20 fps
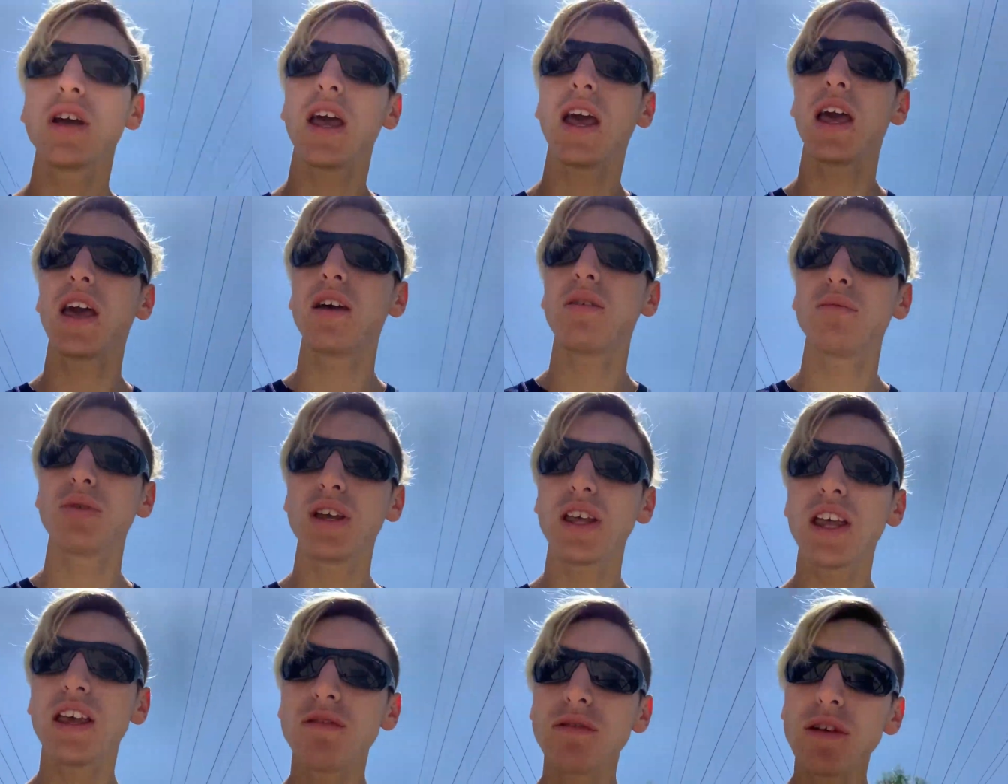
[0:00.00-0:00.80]
and we
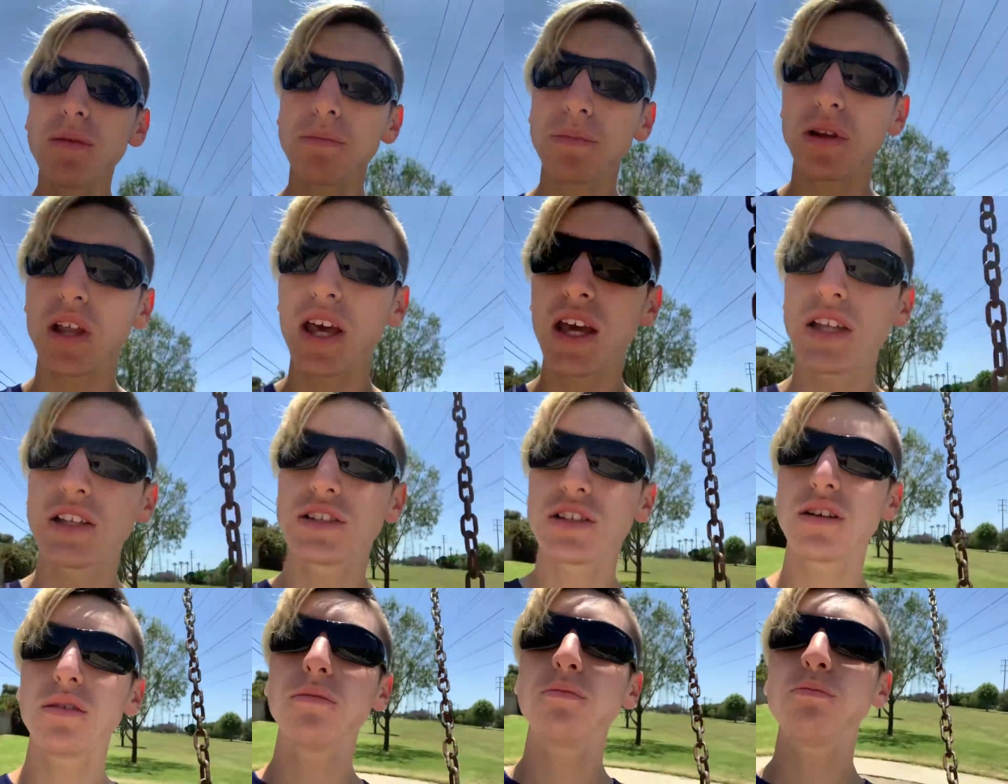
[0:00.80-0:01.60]
even played
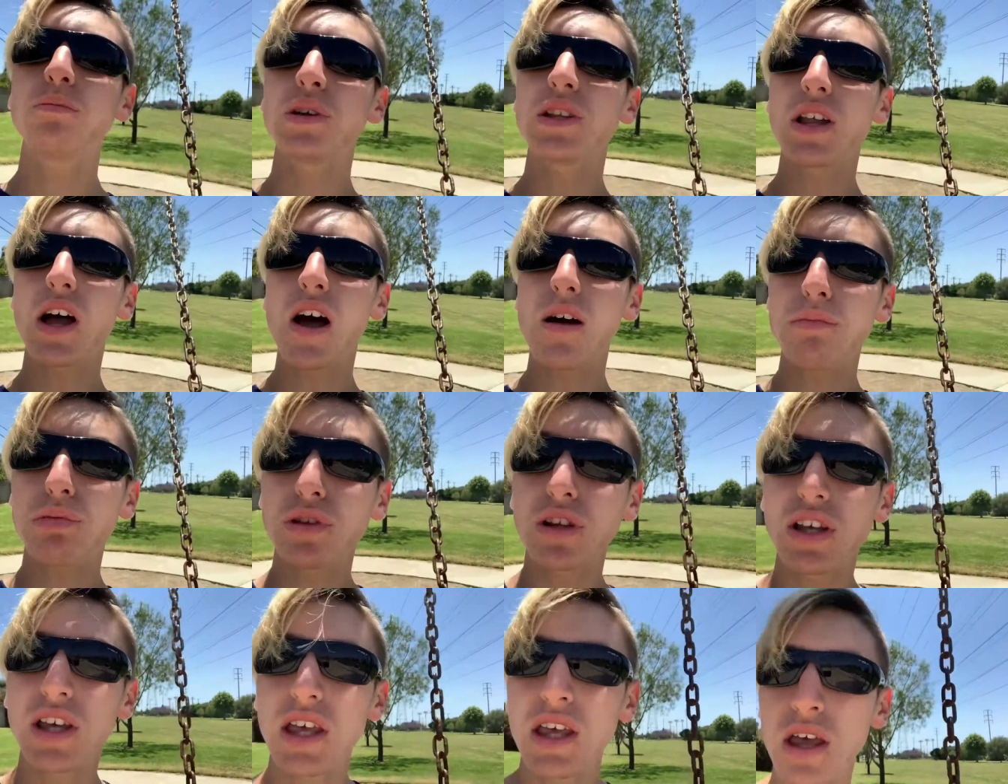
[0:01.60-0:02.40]
some
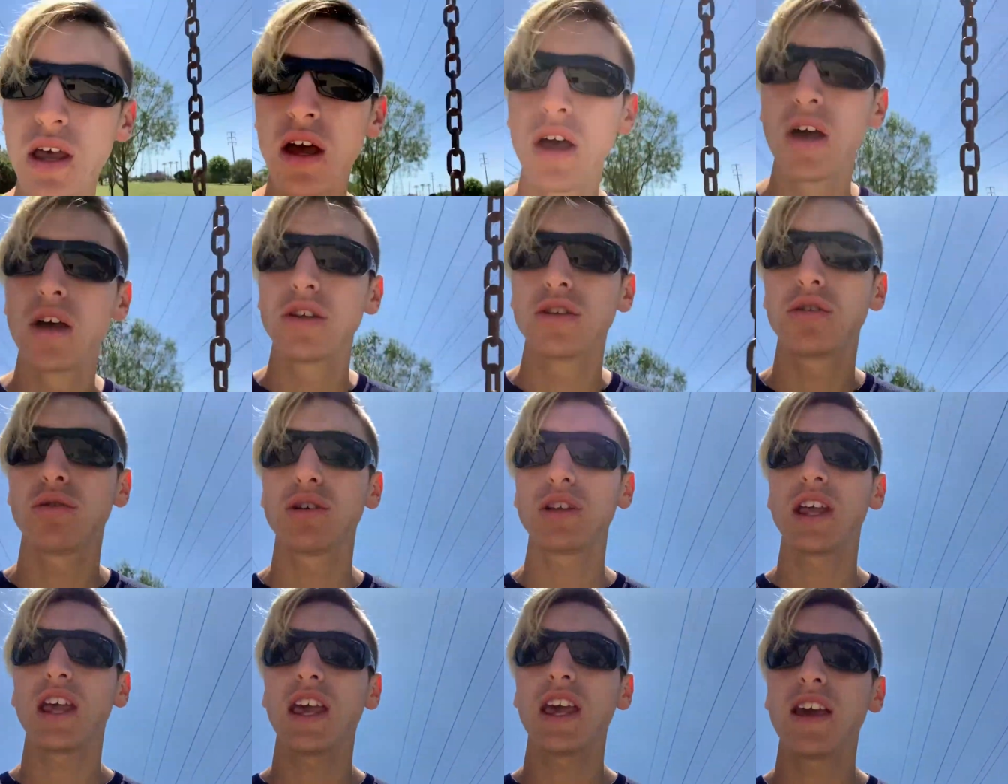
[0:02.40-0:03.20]
Monopoly during
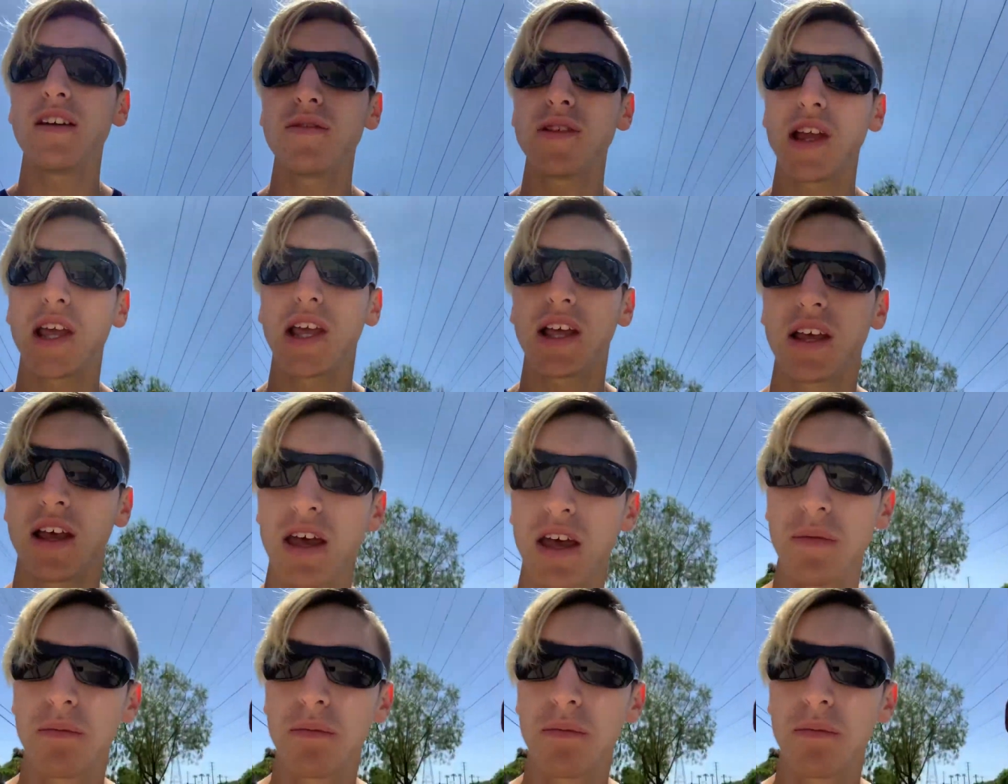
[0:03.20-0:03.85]
the evening.